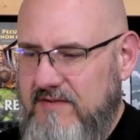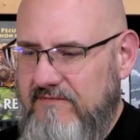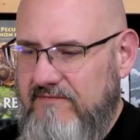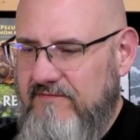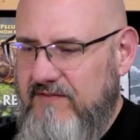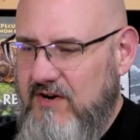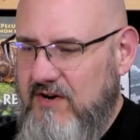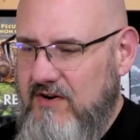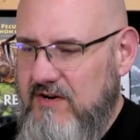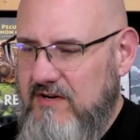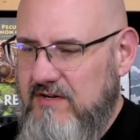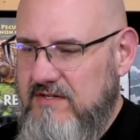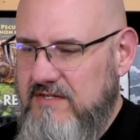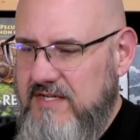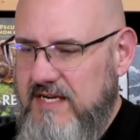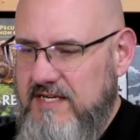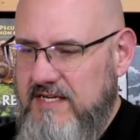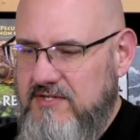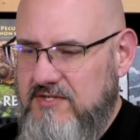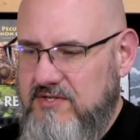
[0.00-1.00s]
Very good
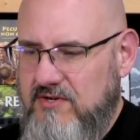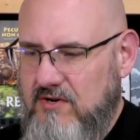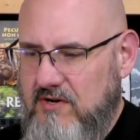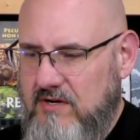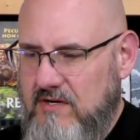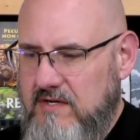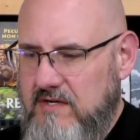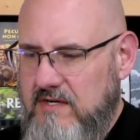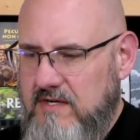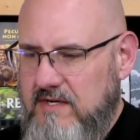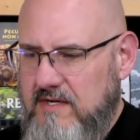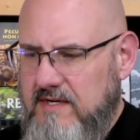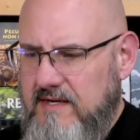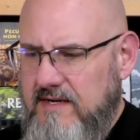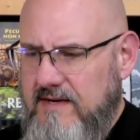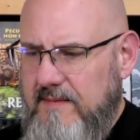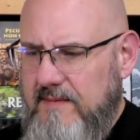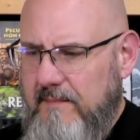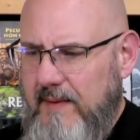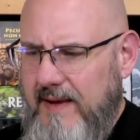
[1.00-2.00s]
day, sir.
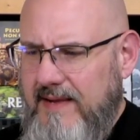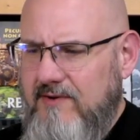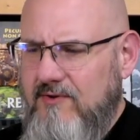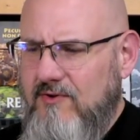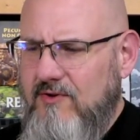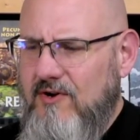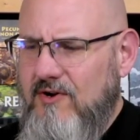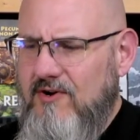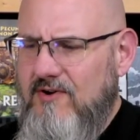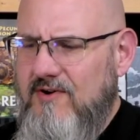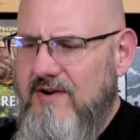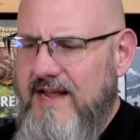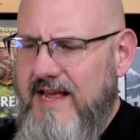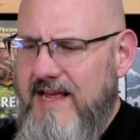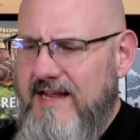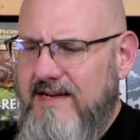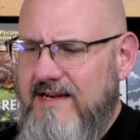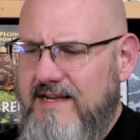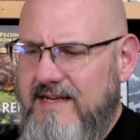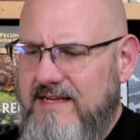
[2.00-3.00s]
Michael
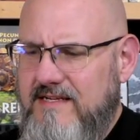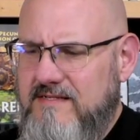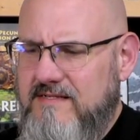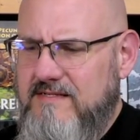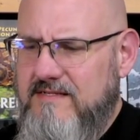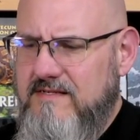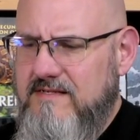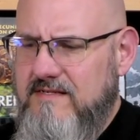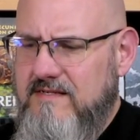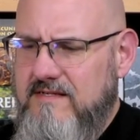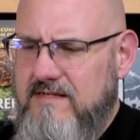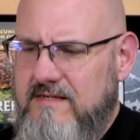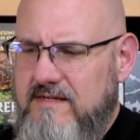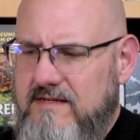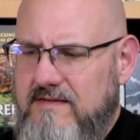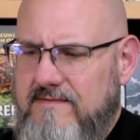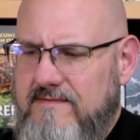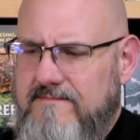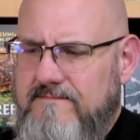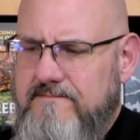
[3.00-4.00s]
Hernandez.
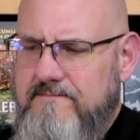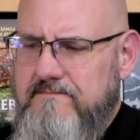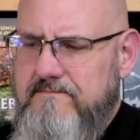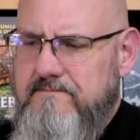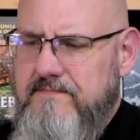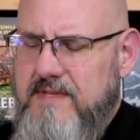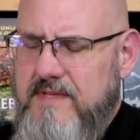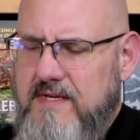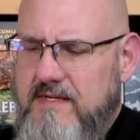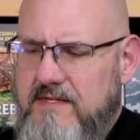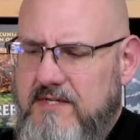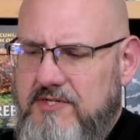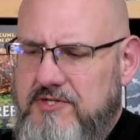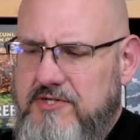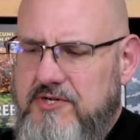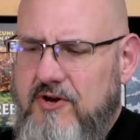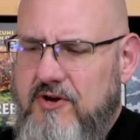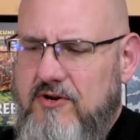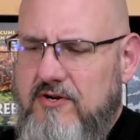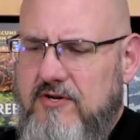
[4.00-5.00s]
Did you
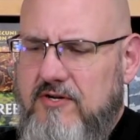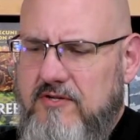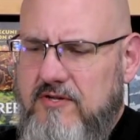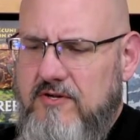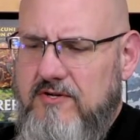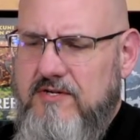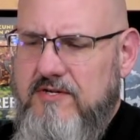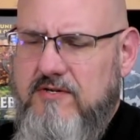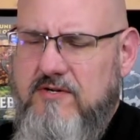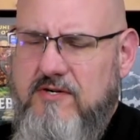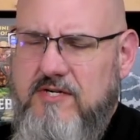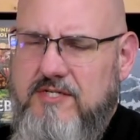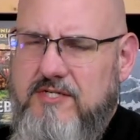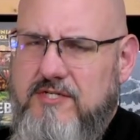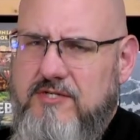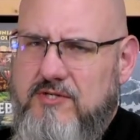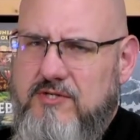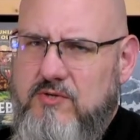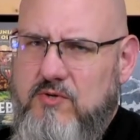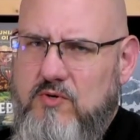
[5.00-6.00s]
go to Colonial
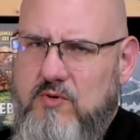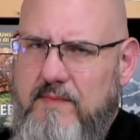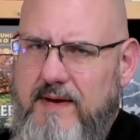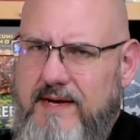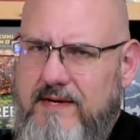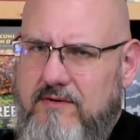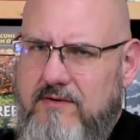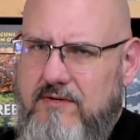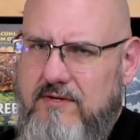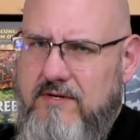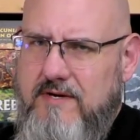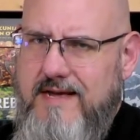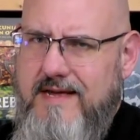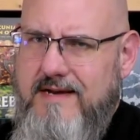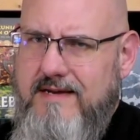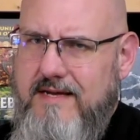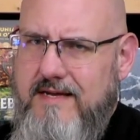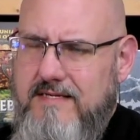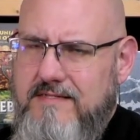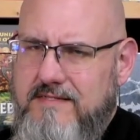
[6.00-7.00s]
Christian School, Michael
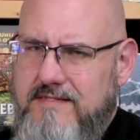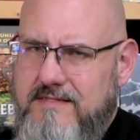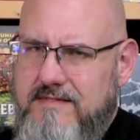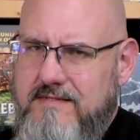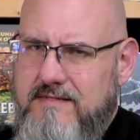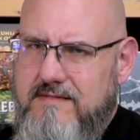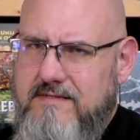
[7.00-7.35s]
Hernandez?